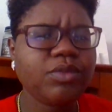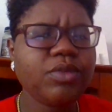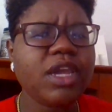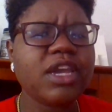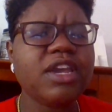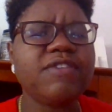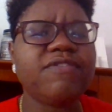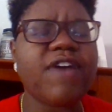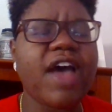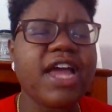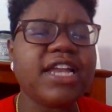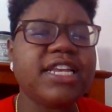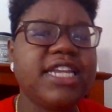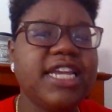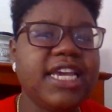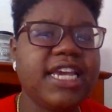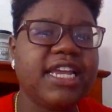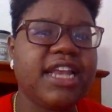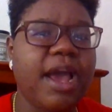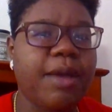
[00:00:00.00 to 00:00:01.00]
if I
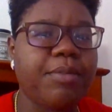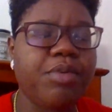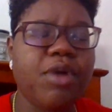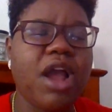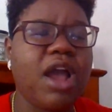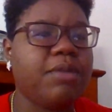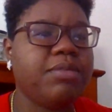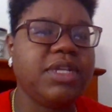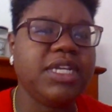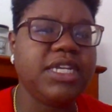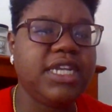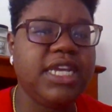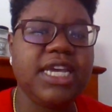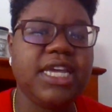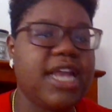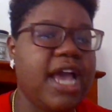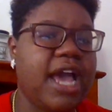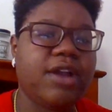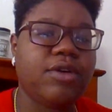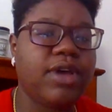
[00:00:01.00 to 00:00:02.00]
did, I probably
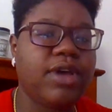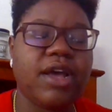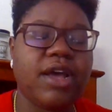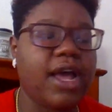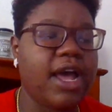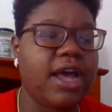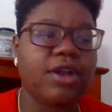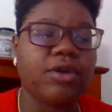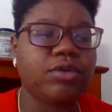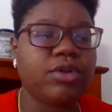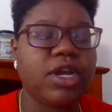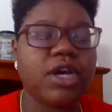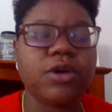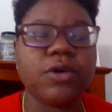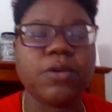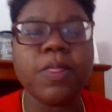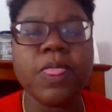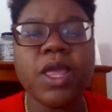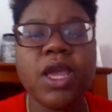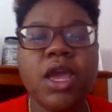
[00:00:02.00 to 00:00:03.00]
did. I don't
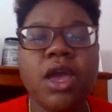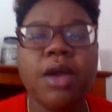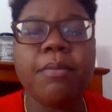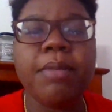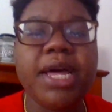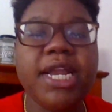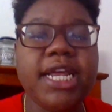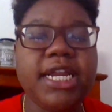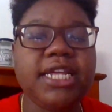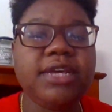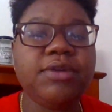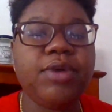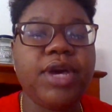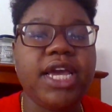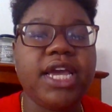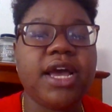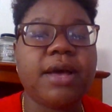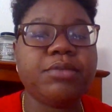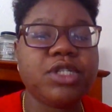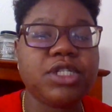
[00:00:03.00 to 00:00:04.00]
know. But
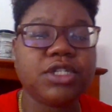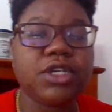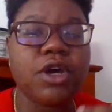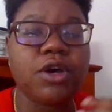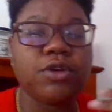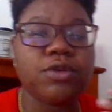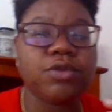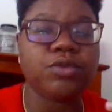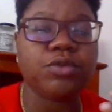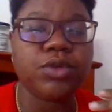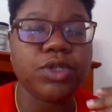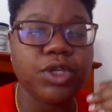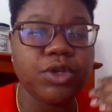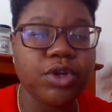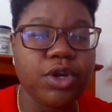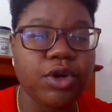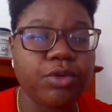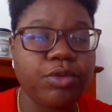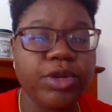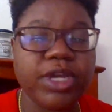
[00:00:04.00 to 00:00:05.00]
anyway, I'm just going
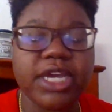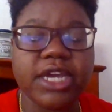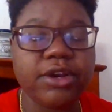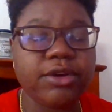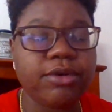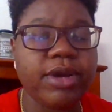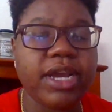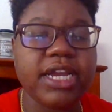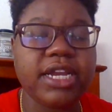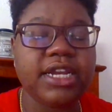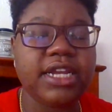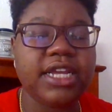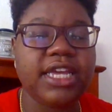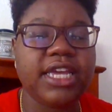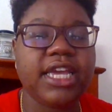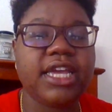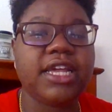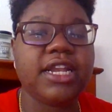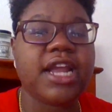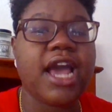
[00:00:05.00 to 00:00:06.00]
to, reiterate it
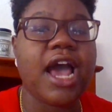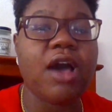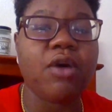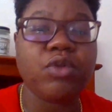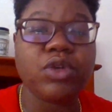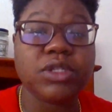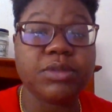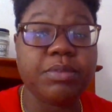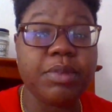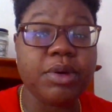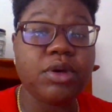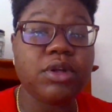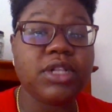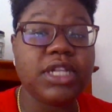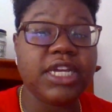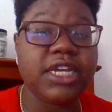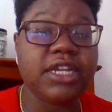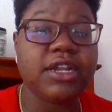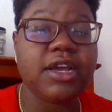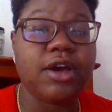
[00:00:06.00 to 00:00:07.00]
again. I was
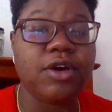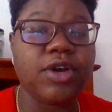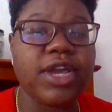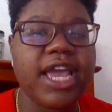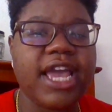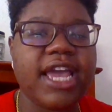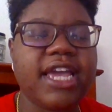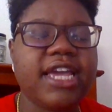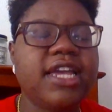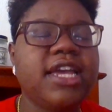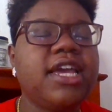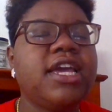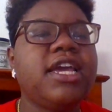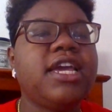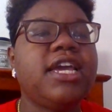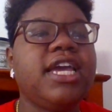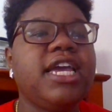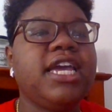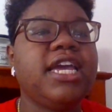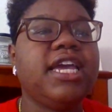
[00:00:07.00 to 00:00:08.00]
bullied, okay?
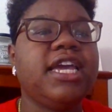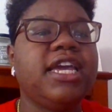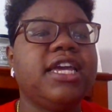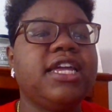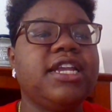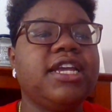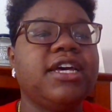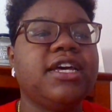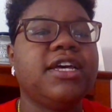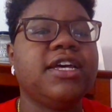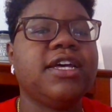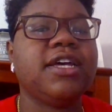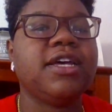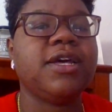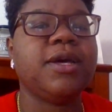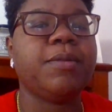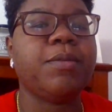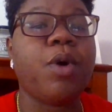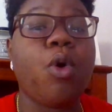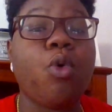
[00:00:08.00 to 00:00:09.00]
And
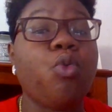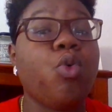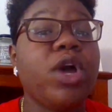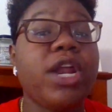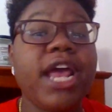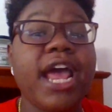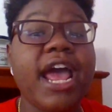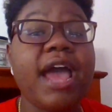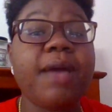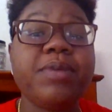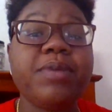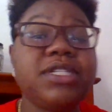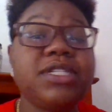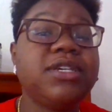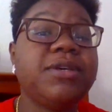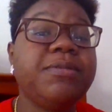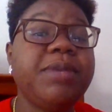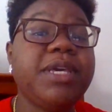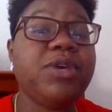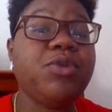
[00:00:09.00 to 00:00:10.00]
what happened
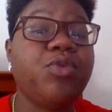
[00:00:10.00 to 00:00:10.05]
to me